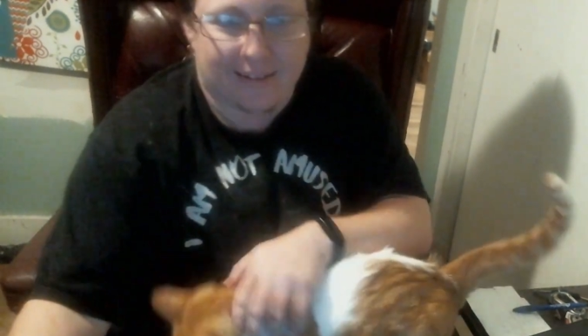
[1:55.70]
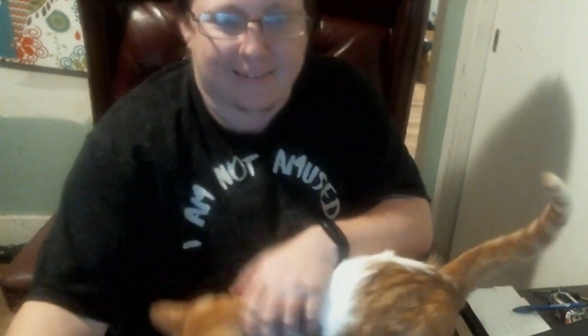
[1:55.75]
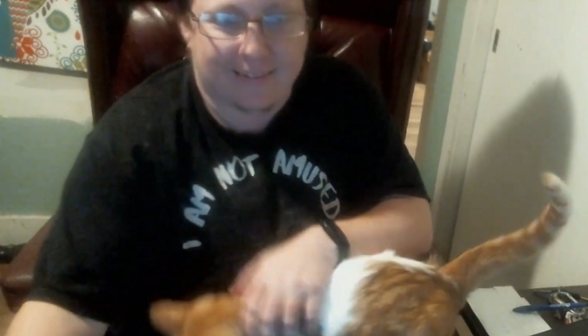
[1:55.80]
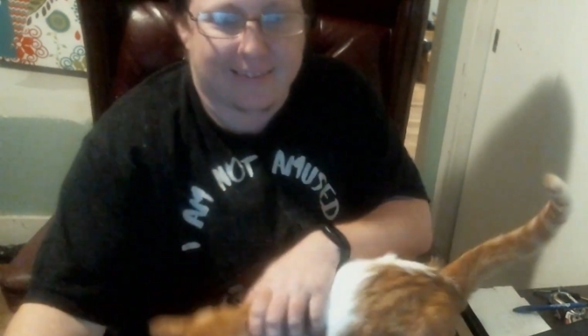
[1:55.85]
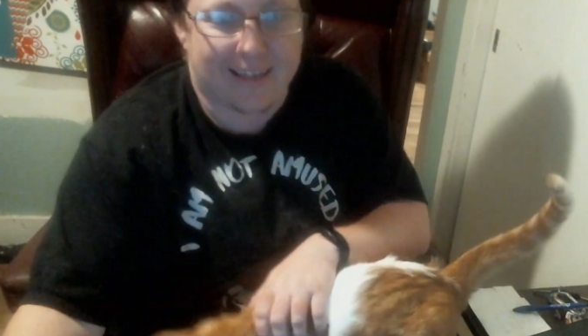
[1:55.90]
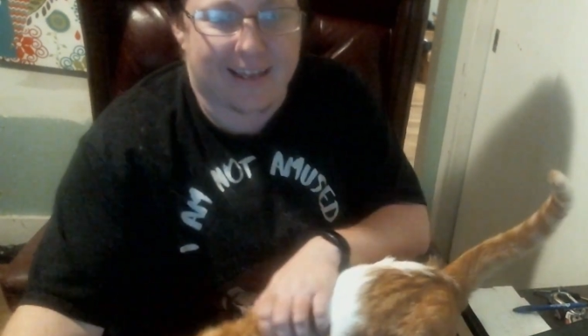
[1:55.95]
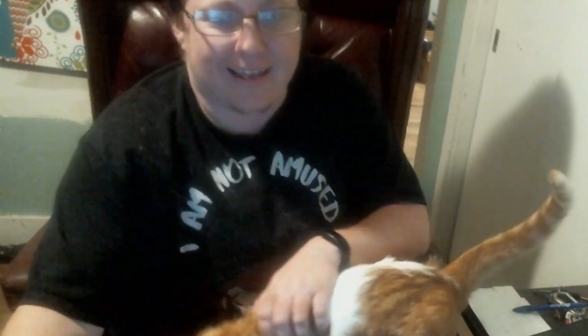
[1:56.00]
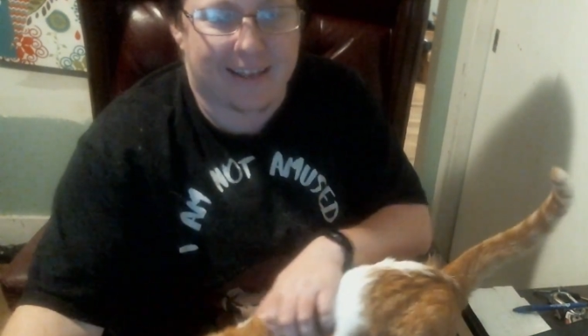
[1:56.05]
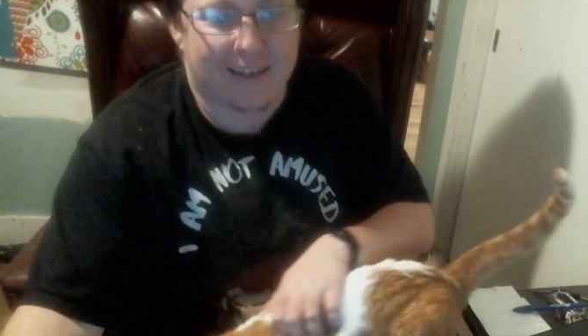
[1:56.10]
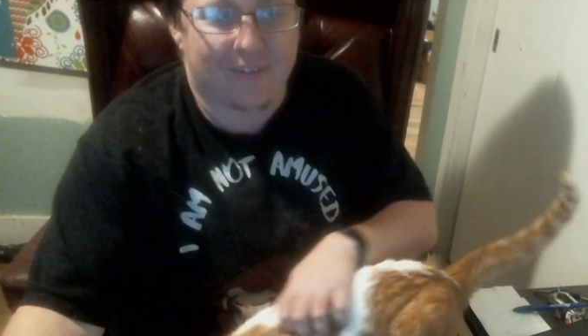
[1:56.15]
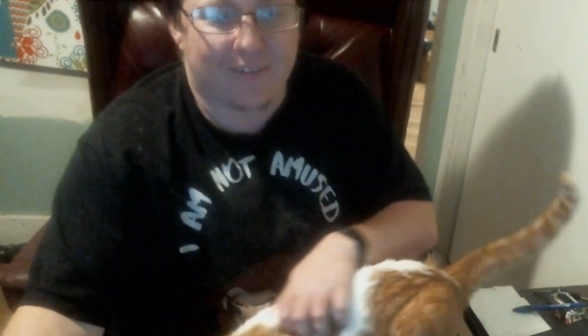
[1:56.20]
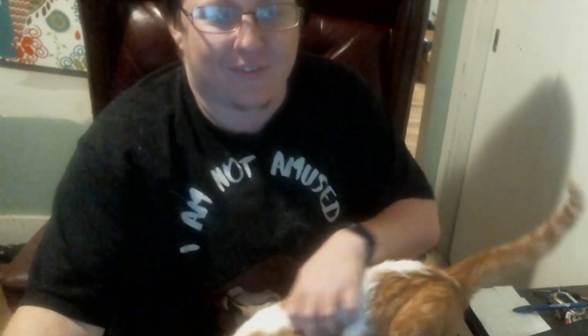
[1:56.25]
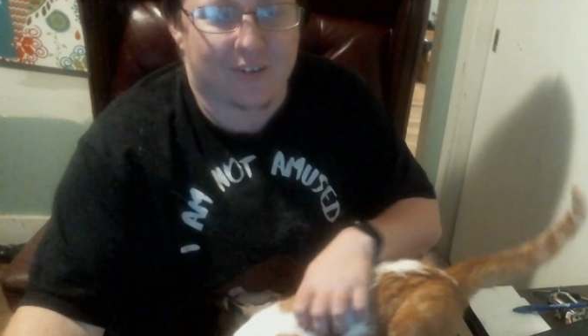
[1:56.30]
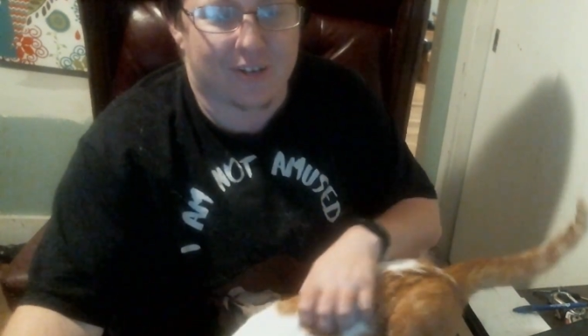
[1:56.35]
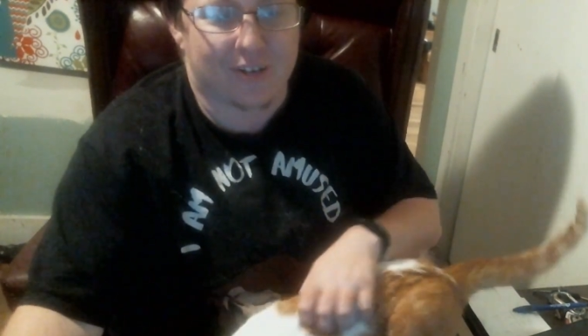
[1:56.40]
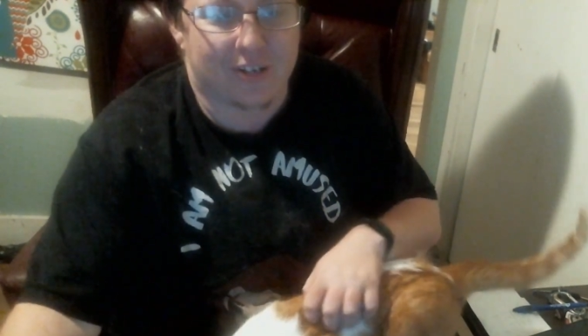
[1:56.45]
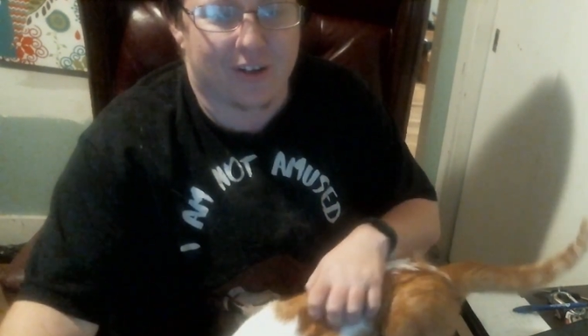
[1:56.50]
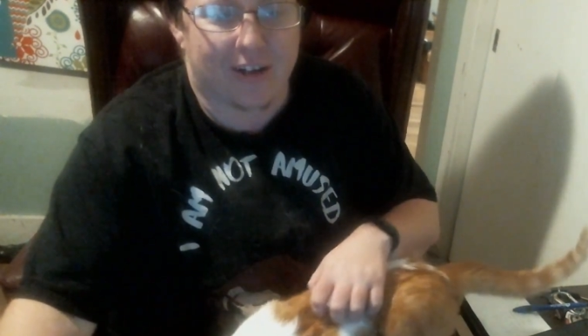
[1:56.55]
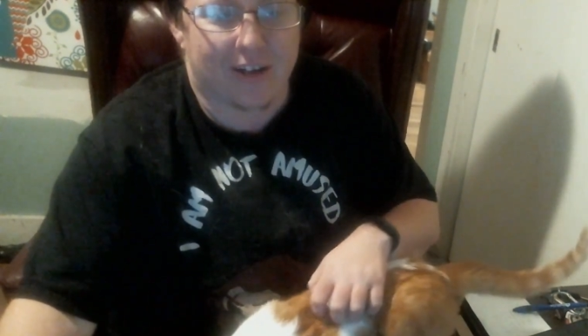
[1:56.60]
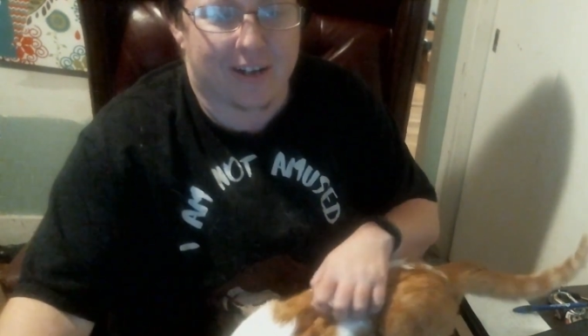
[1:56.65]
Thank you for
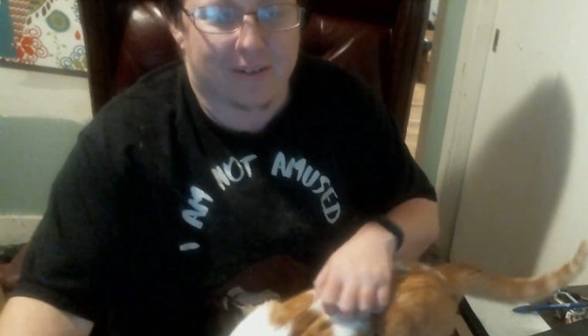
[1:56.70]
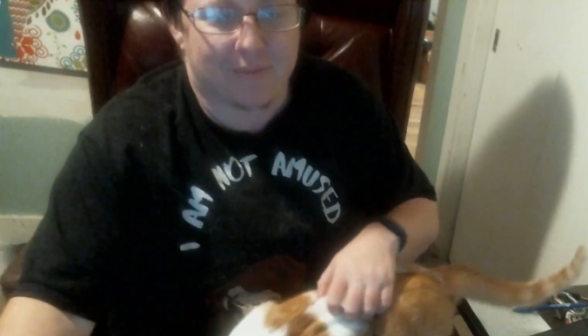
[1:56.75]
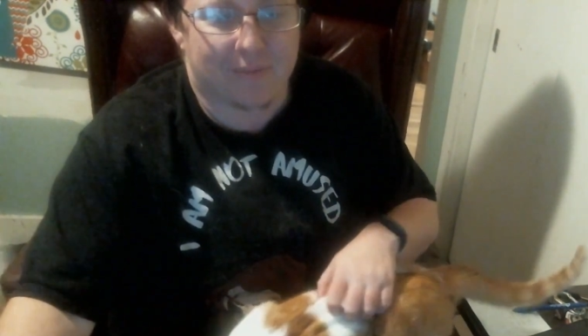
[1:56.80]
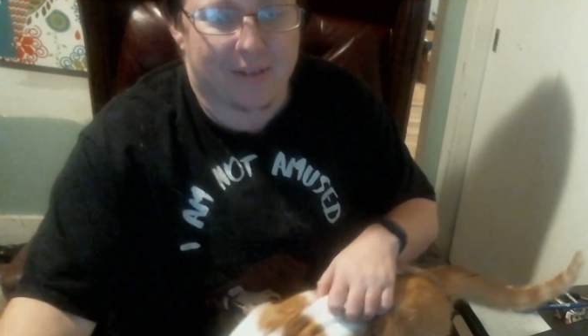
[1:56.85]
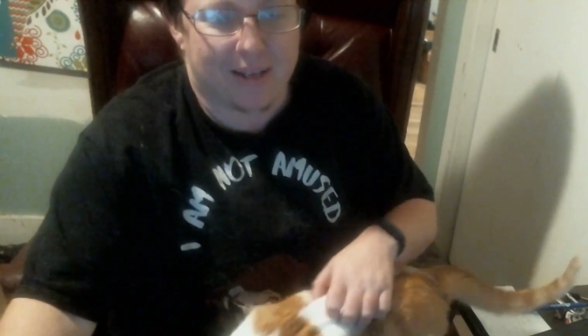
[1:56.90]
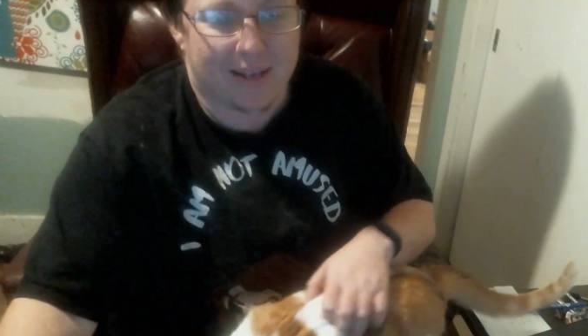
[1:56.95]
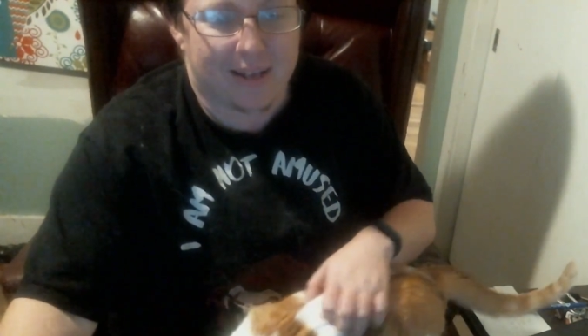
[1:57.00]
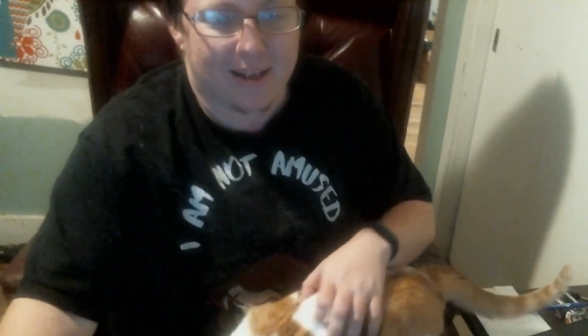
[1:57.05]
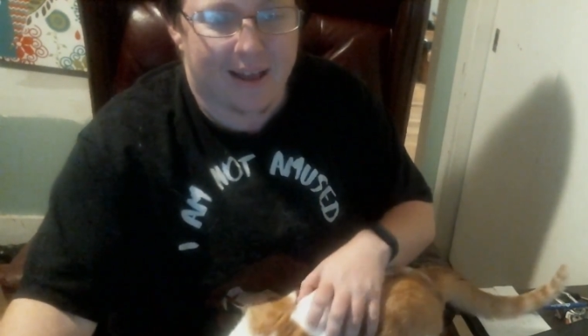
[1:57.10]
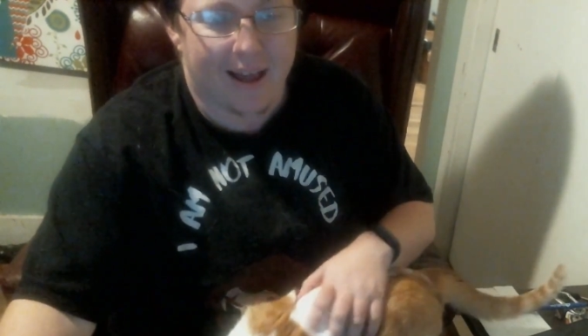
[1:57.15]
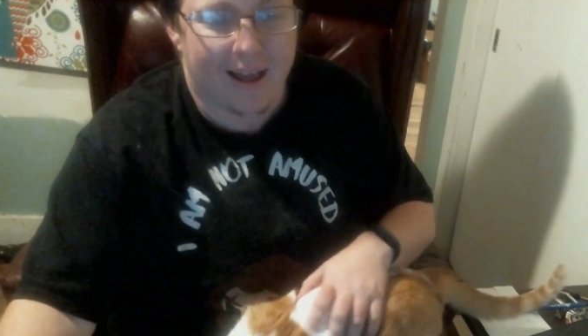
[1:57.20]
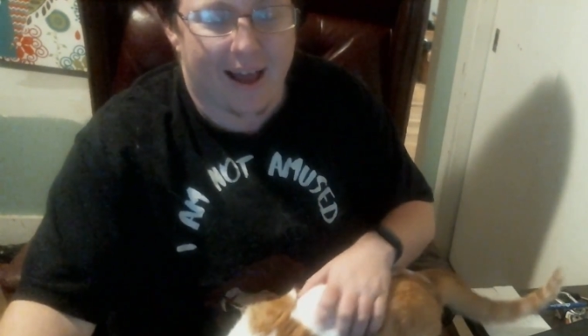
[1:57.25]
joining me.